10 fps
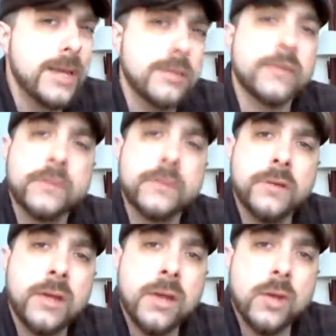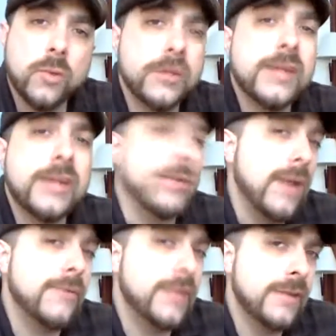atheists will tend to
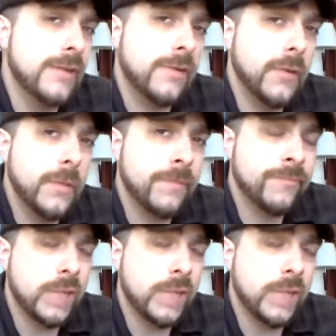gravitate to.